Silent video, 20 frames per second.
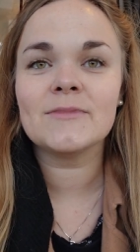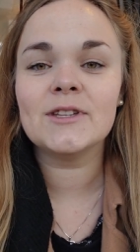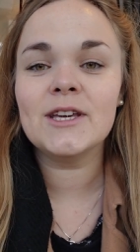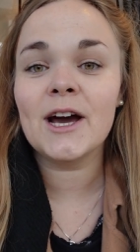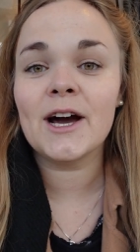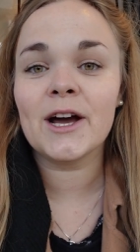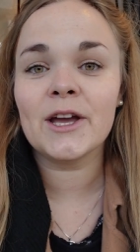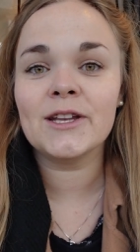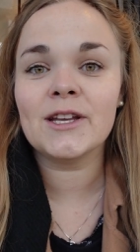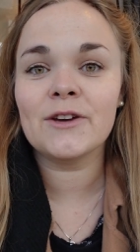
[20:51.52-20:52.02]

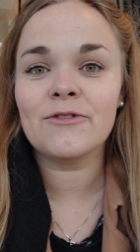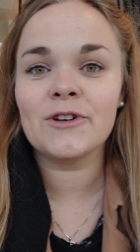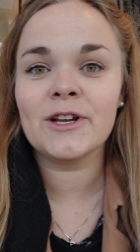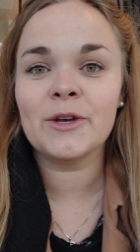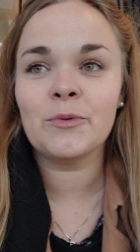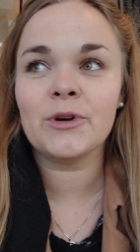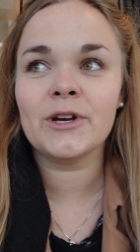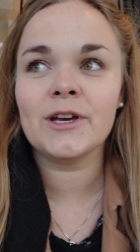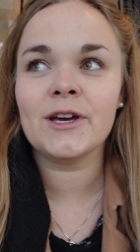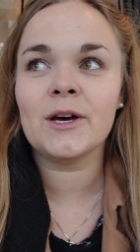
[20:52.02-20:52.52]
yeah, I
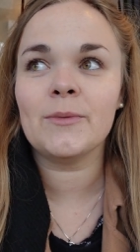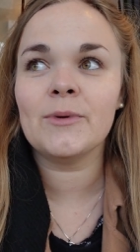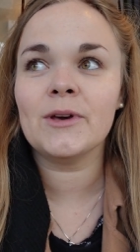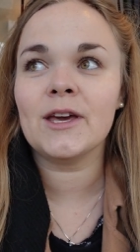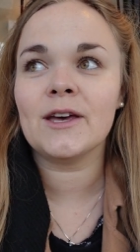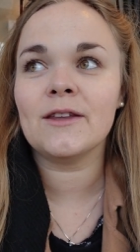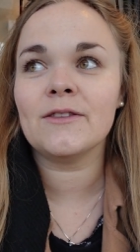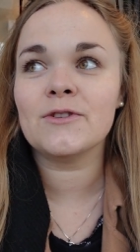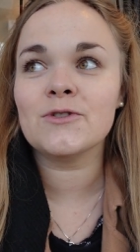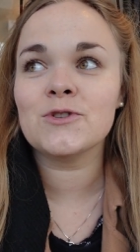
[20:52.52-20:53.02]
definitely want to come
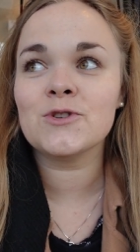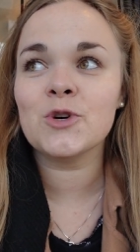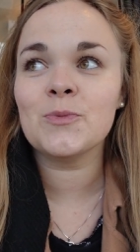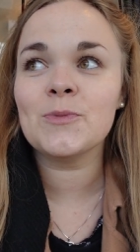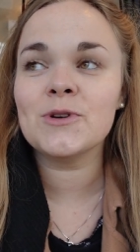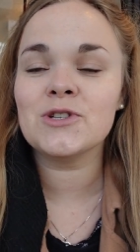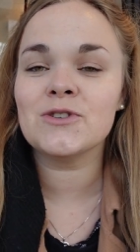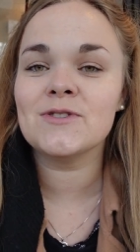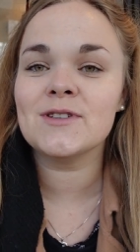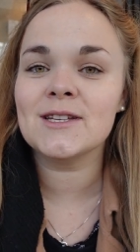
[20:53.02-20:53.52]
again. There's so
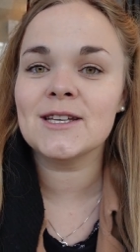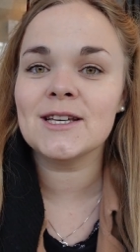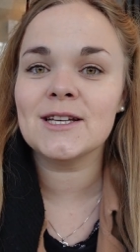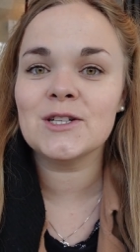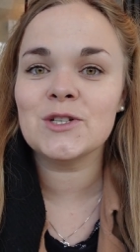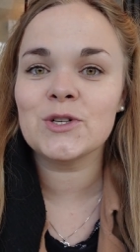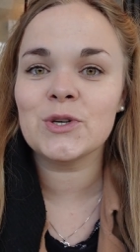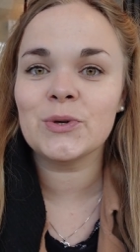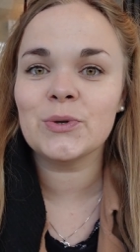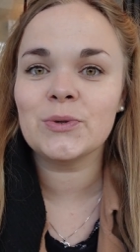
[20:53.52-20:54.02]
much to see
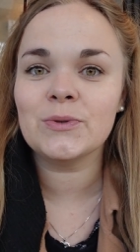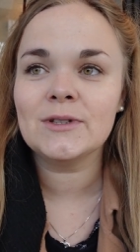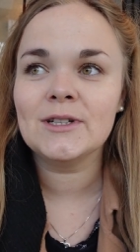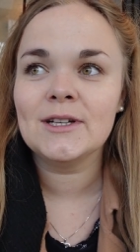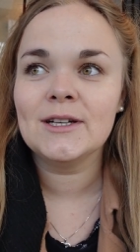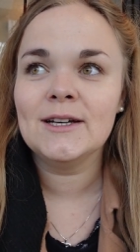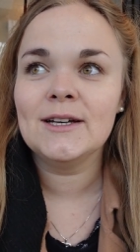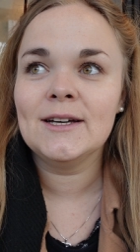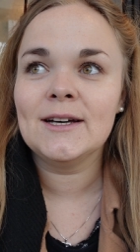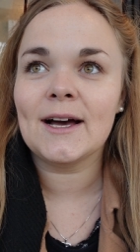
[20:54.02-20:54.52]
and do.
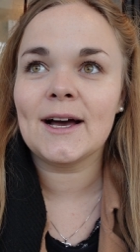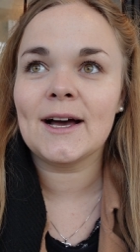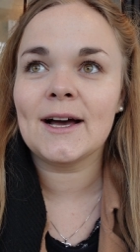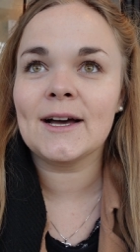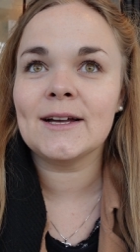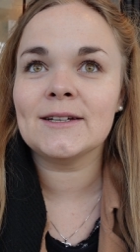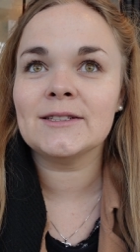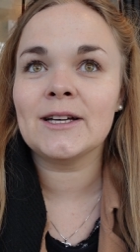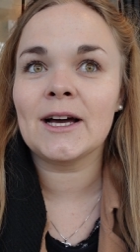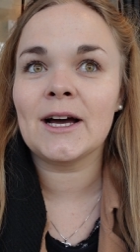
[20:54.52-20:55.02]

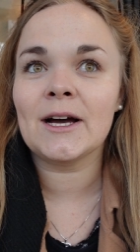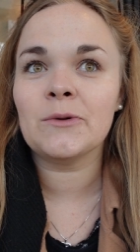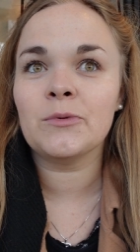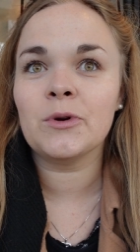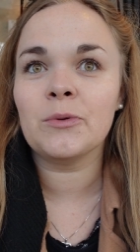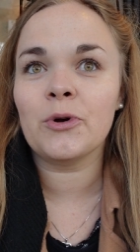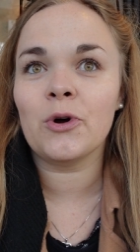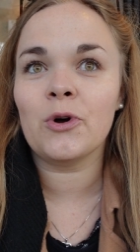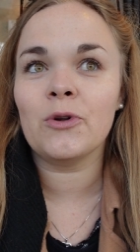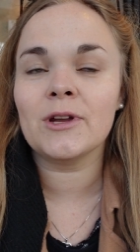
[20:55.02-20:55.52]
And yeah,
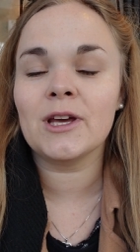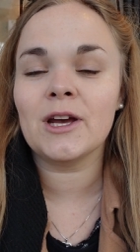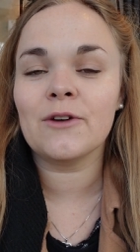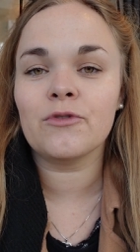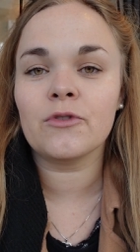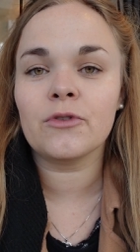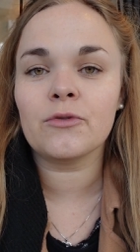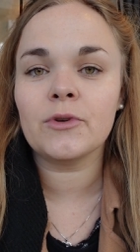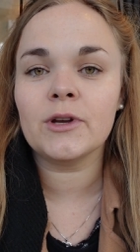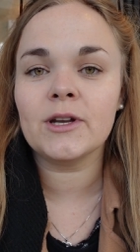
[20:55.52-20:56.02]
we were only here
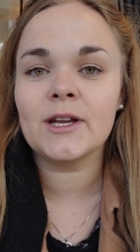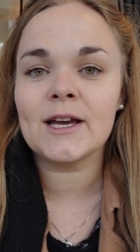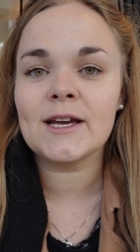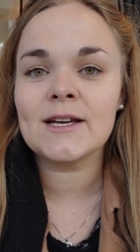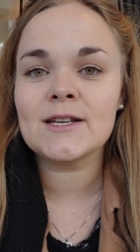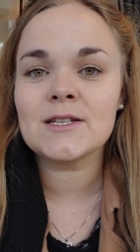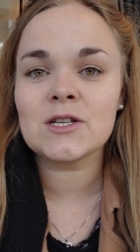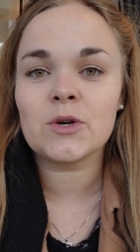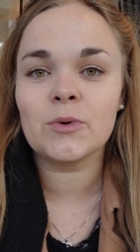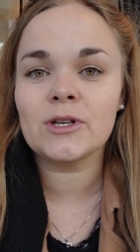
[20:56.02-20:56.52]
for 3
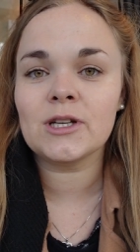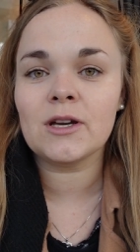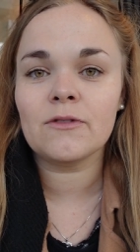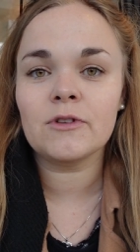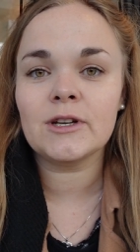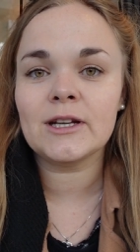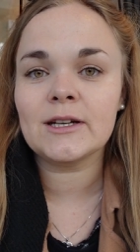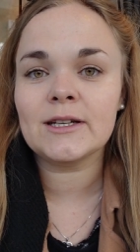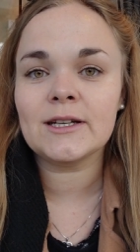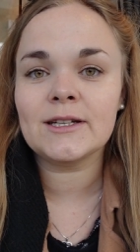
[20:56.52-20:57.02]
days, so we
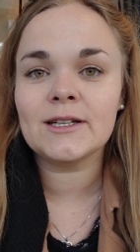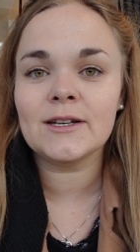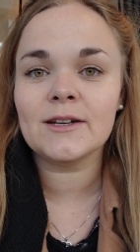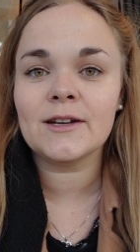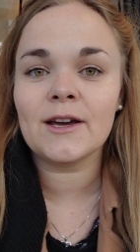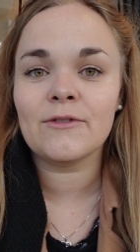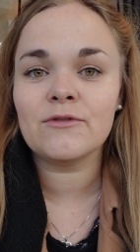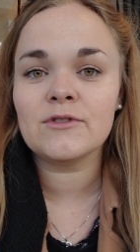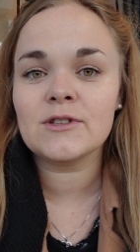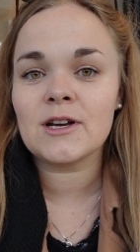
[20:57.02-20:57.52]
definitely didn't
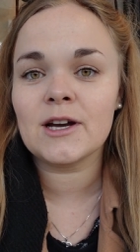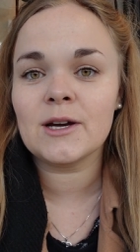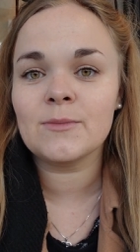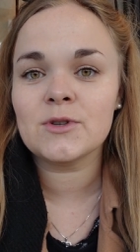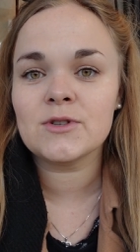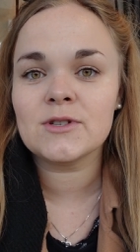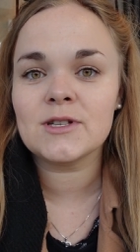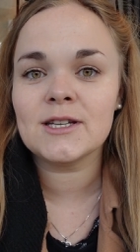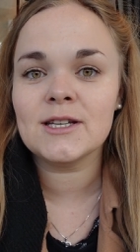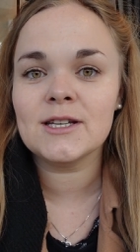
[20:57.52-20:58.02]
have time
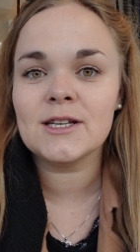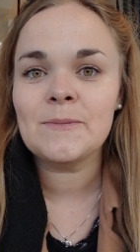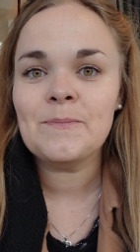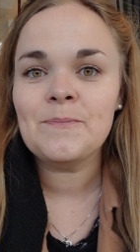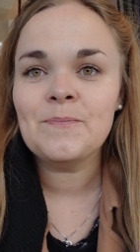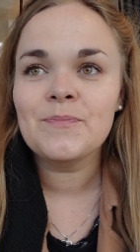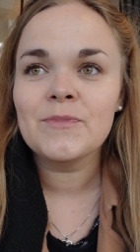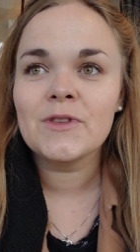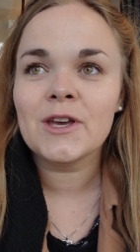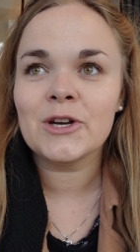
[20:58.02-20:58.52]
to see
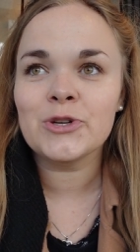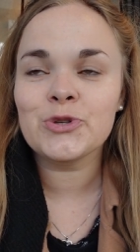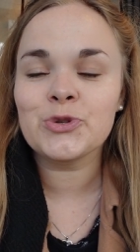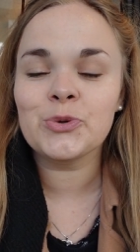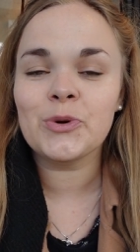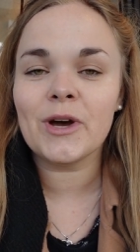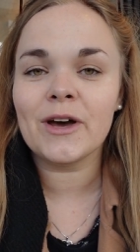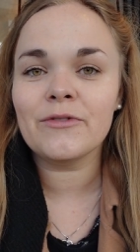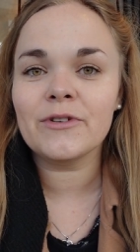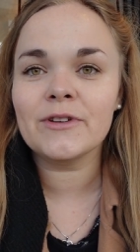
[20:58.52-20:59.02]
and
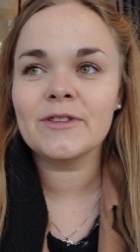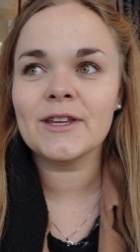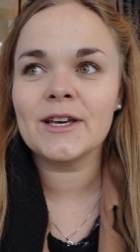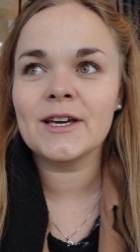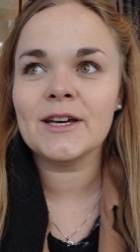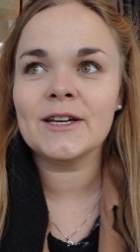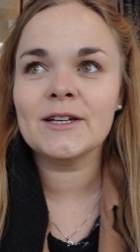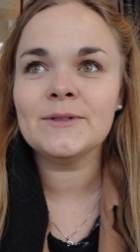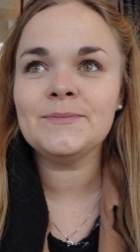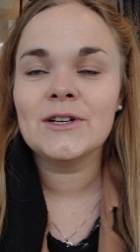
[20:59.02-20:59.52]
do
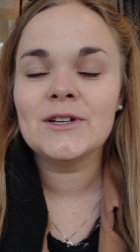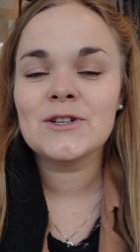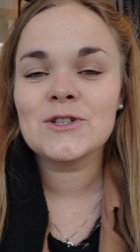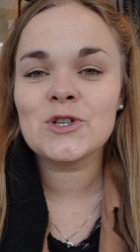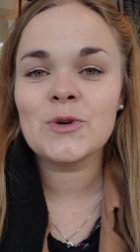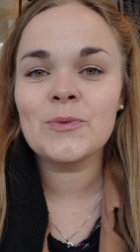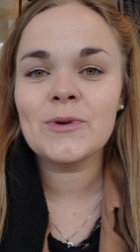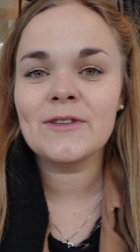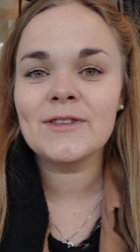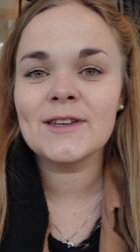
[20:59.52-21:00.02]
everything.
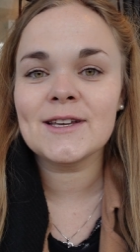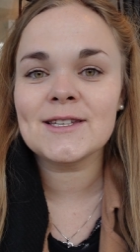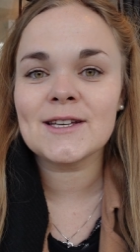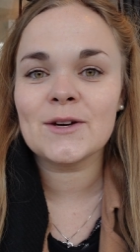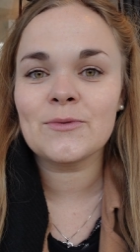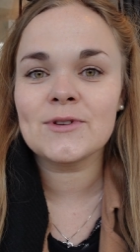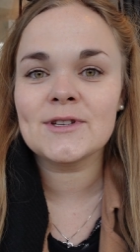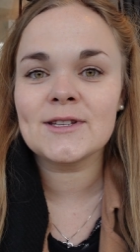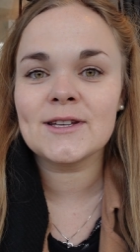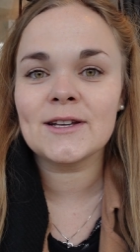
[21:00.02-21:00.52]
So many things I
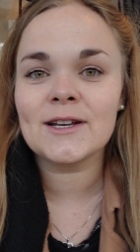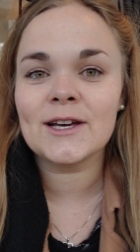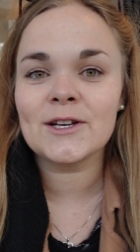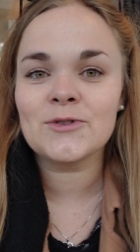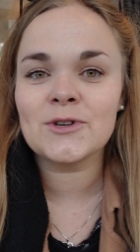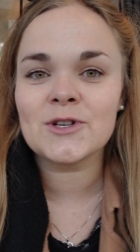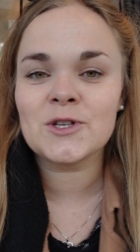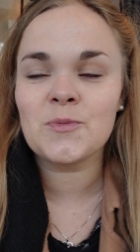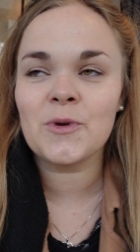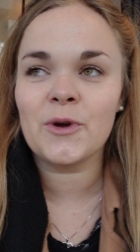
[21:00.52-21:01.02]
would still like
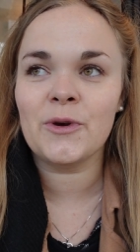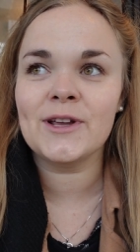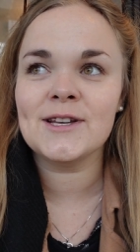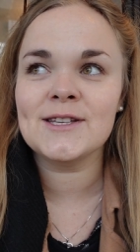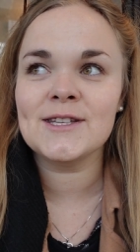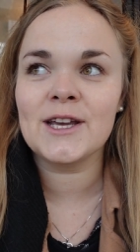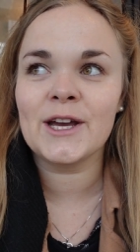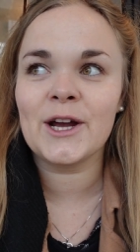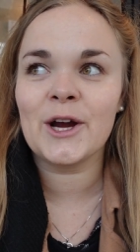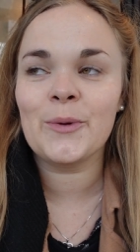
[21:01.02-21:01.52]
to
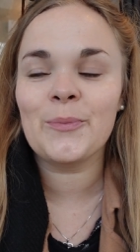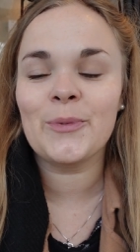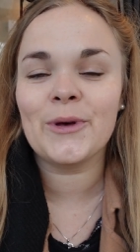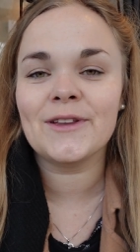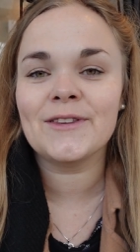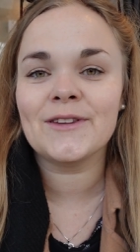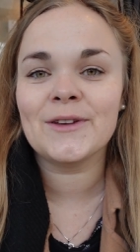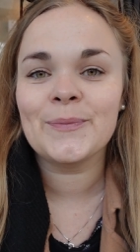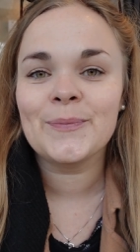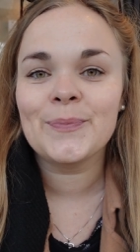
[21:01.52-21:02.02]
experience here,
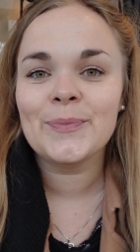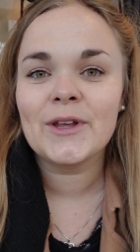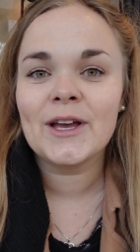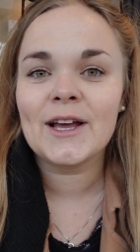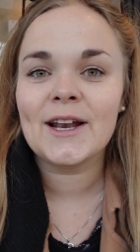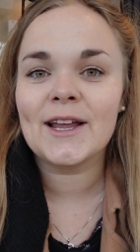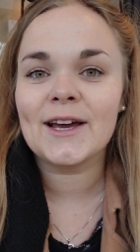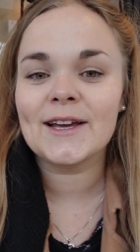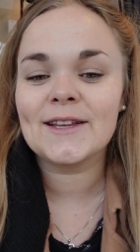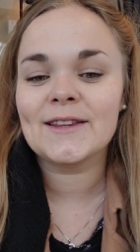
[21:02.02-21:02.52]
but
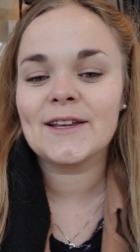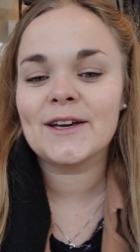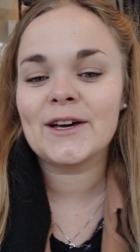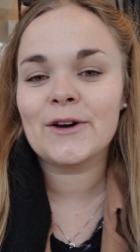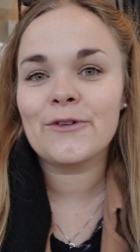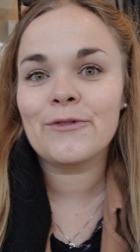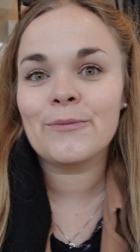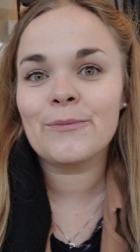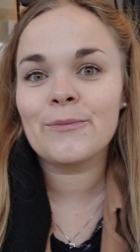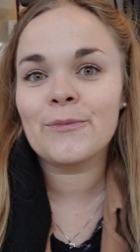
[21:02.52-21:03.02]
like
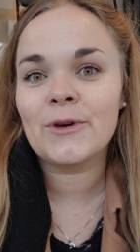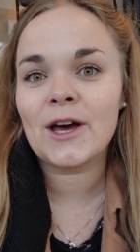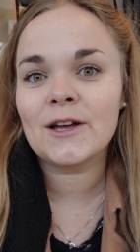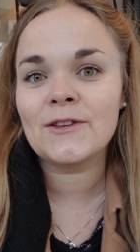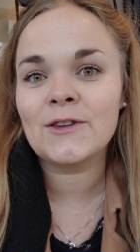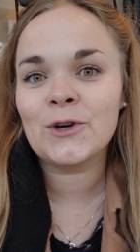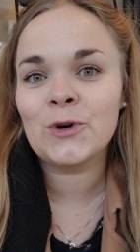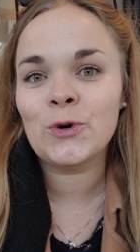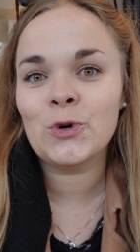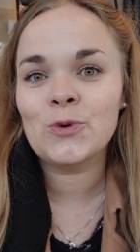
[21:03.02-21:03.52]
the
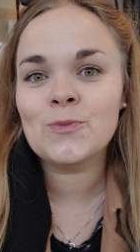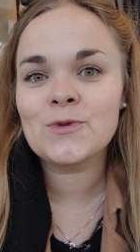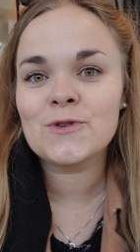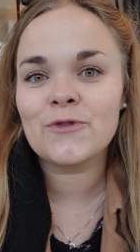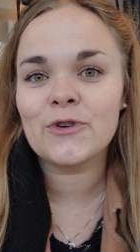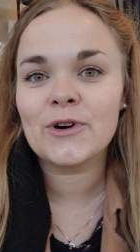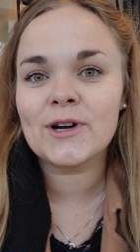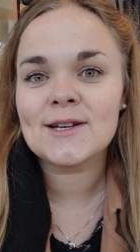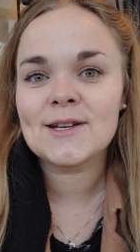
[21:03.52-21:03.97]
catacombs, for